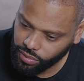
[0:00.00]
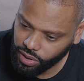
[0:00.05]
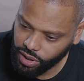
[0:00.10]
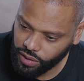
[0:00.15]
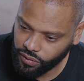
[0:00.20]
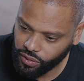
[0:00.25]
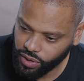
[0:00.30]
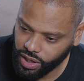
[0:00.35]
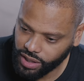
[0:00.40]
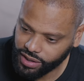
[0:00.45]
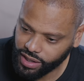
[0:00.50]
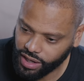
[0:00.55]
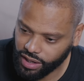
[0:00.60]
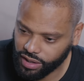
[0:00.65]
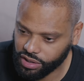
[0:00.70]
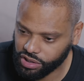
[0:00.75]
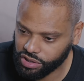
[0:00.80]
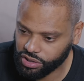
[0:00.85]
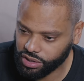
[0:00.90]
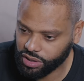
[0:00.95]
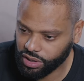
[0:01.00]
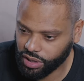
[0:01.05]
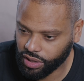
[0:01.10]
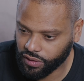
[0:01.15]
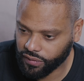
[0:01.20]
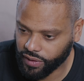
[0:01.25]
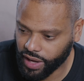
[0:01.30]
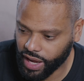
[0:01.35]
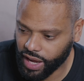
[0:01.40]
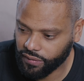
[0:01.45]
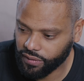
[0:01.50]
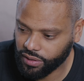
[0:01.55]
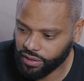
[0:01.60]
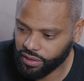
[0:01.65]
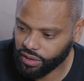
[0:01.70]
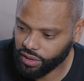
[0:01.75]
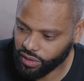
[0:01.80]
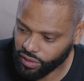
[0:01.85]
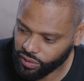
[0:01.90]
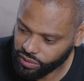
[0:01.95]
But if you got that cushion of
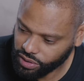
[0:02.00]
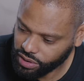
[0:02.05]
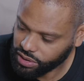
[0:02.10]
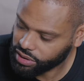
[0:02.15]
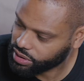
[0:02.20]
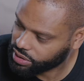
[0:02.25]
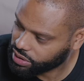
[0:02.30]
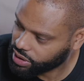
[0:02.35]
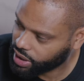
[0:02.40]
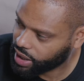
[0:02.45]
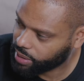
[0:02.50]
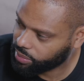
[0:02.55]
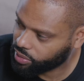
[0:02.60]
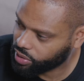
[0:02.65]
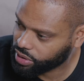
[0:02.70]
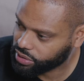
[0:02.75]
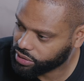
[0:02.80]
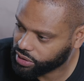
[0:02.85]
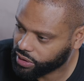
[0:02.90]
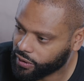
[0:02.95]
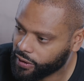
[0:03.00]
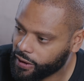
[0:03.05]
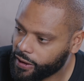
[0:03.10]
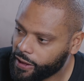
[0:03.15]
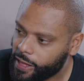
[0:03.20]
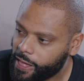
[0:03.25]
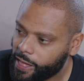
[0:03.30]
having you know just a job also,